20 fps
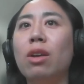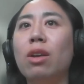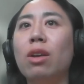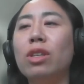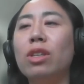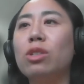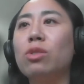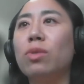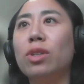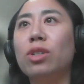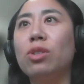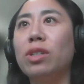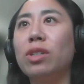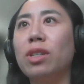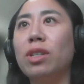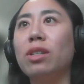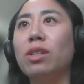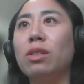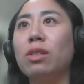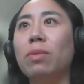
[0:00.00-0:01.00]
This
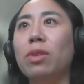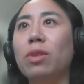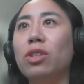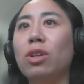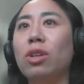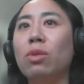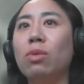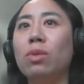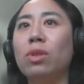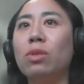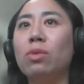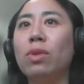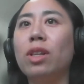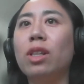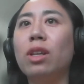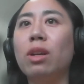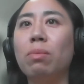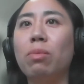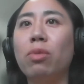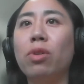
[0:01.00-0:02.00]
resource estimation was
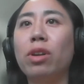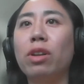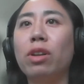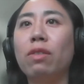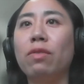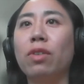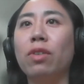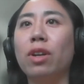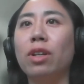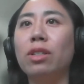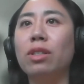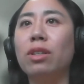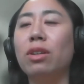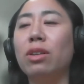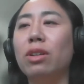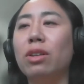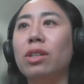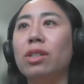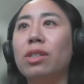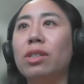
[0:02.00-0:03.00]
really important for us to
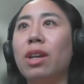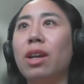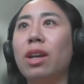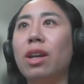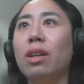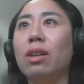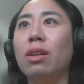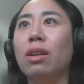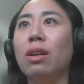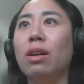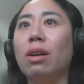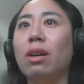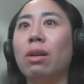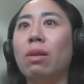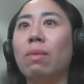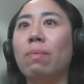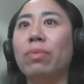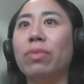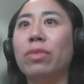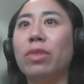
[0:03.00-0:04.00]
understand,
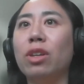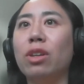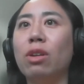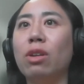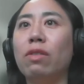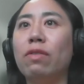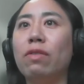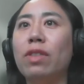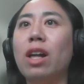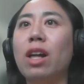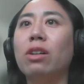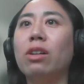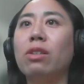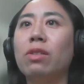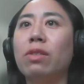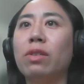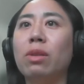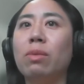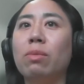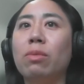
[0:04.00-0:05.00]
if the
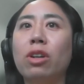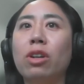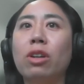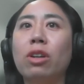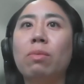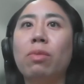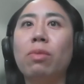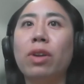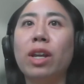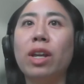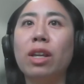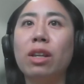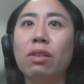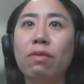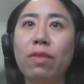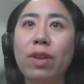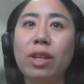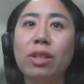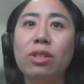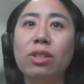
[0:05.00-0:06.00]
algorithm could bring an
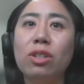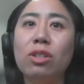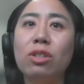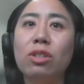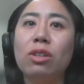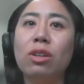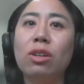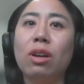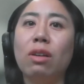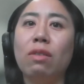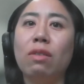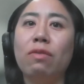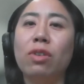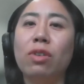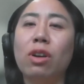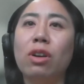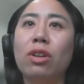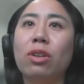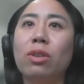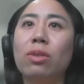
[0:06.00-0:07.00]
advantage
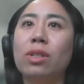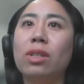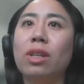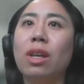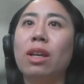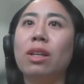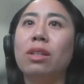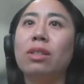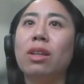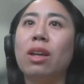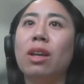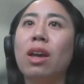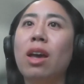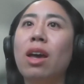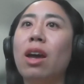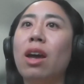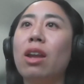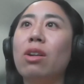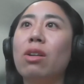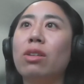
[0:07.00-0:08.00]
for our use case,
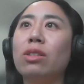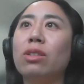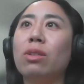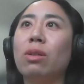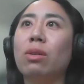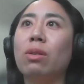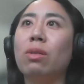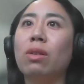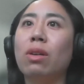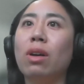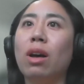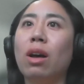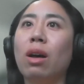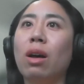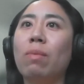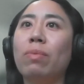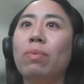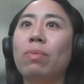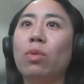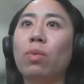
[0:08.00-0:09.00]
and also
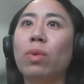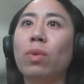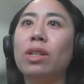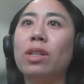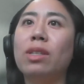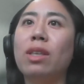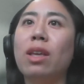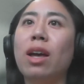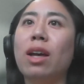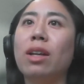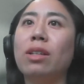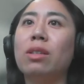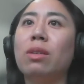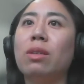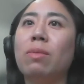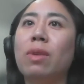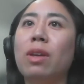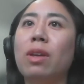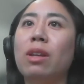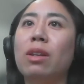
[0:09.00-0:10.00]
what is the
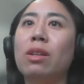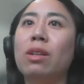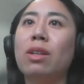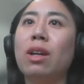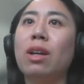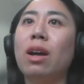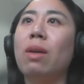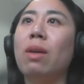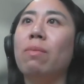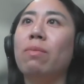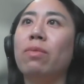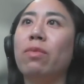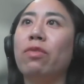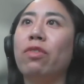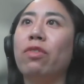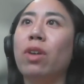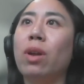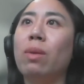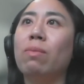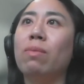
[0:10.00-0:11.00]
estimated time
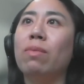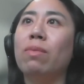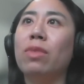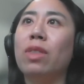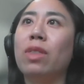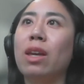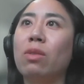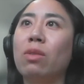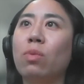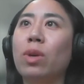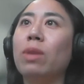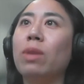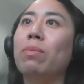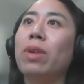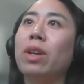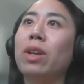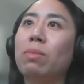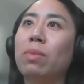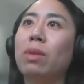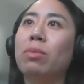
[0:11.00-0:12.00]
frame that we
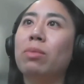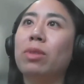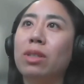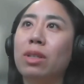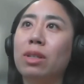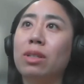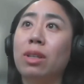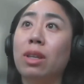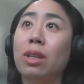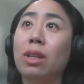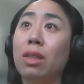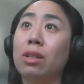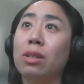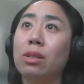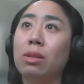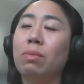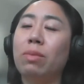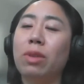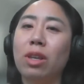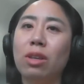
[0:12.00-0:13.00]
might be able to see
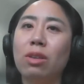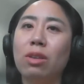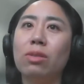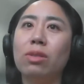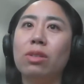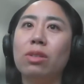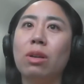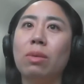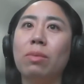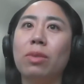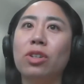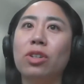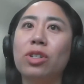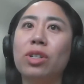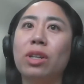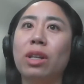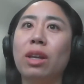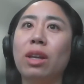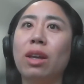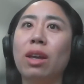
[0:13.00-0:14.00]
this being used
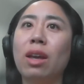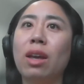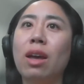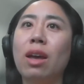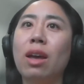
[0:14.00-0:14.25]
commercially.